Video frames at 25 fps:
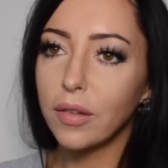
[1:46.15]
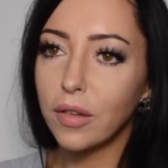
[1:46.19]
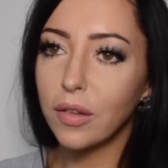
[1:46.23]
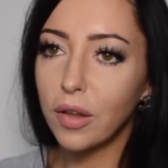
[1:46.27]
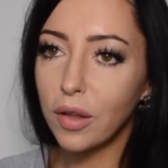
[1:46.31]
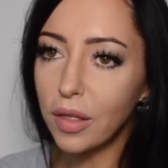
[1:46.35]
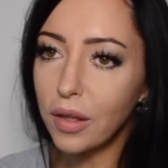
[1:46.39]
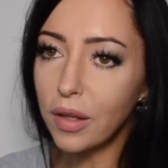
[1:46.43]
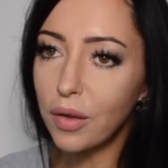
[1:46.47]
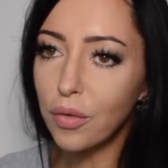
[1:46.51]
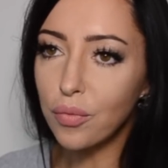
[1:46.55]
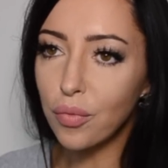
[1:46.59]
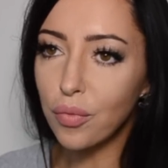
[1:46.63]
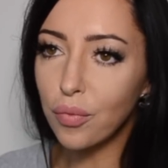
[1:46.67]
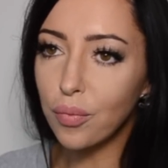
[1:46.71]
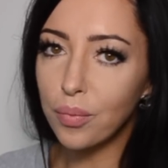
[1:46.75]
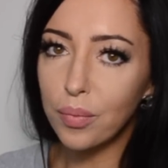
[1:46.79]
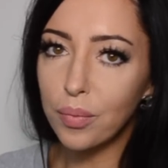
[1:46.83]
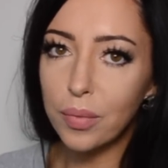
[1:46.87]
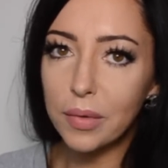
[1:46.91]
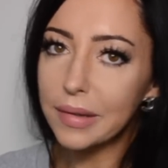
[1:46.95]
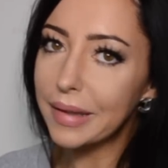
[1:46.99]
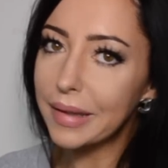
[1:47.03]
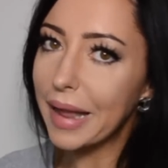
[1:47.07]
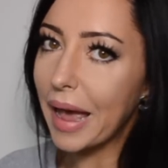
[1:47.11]
to the
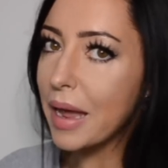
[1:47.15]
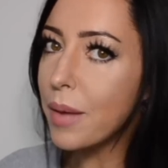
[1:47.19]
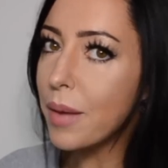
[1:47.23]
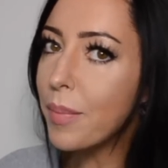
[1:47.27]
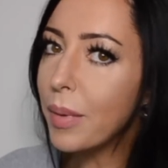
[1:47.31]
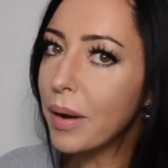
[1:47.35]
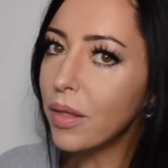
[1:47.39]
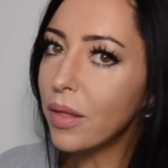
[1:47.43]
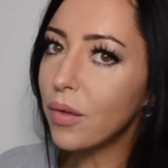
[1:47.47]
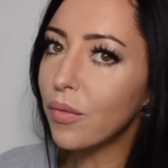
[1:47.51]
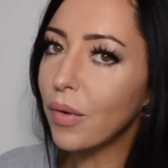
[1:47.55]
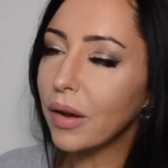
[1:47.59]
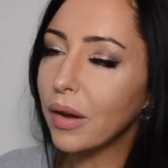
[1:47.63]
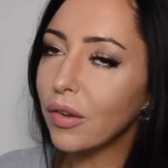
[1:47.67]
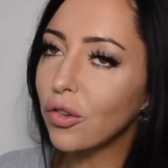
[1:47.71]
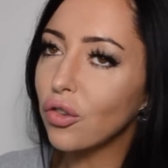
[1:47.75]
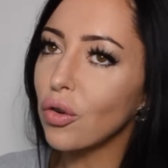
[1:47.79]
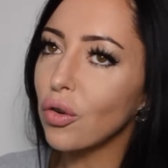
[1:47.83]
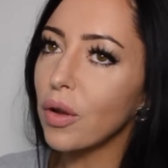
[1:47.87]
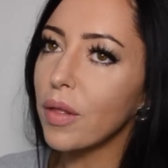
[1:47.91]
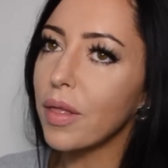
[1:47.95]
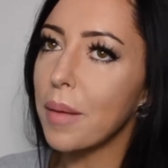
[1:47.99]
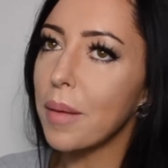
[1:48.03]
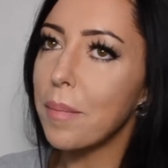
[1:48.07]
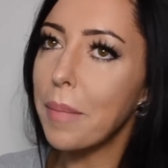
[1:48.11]
table in the
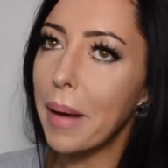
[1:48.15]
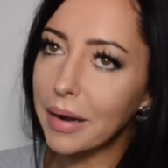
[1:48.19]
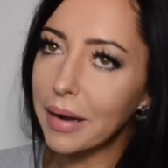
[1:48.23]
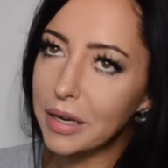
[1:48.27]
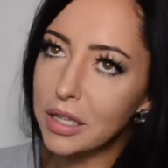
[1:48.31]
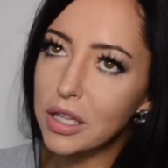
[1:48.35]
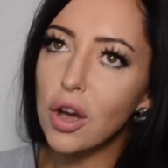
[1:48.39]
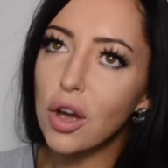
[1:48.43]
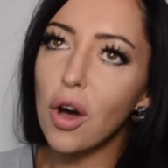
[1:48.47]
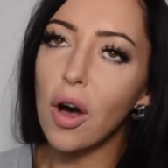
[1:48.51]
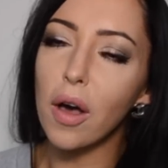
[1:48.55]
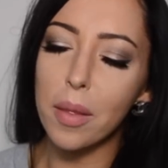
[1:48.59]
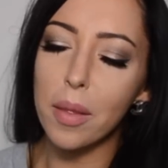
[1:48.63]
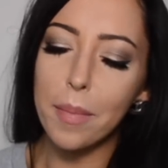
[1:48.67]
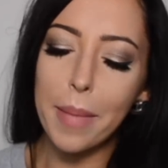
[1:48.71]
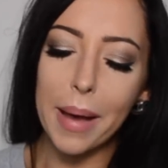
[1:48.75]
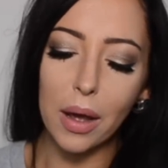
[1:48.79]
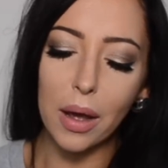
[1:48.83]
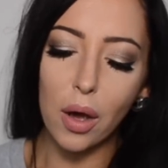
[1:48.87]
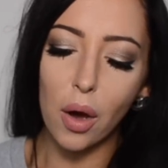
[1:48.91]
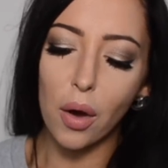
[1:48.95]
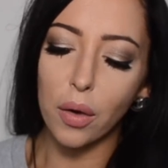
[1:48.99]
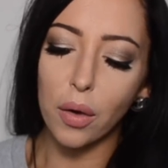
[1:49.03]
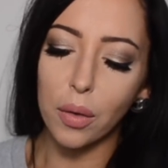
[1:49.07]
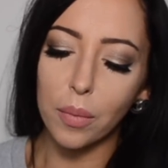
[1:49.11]
restaurant, then back to the car, then
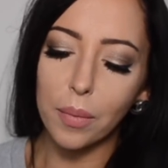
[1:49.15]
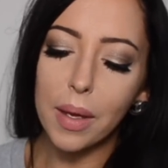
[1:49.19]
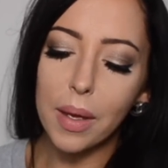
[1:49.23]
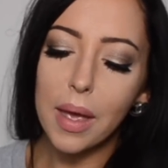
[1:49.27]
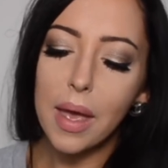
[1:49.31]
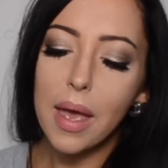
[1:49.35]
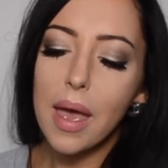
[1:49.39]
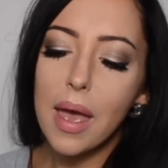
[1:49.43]
back home.